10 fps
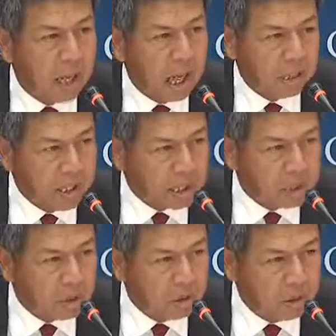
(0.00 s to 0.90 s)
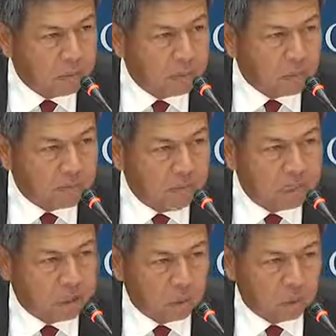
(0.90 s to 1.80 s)
Uh, this we work
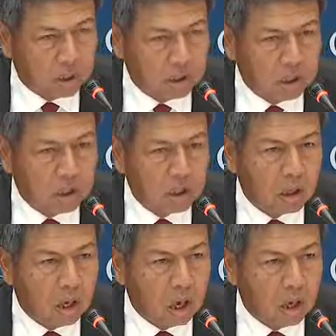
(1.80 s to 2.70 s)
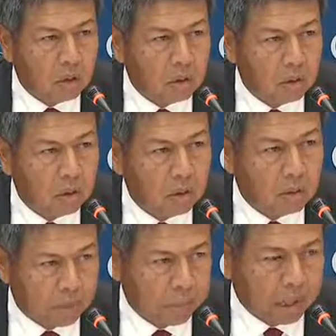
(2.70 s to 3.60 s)
very closely uh,
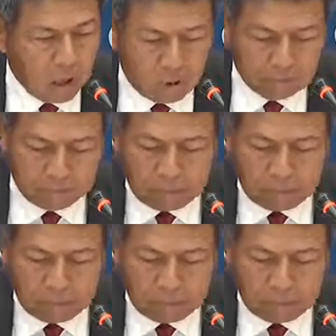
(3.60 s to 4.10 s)
with PACOM.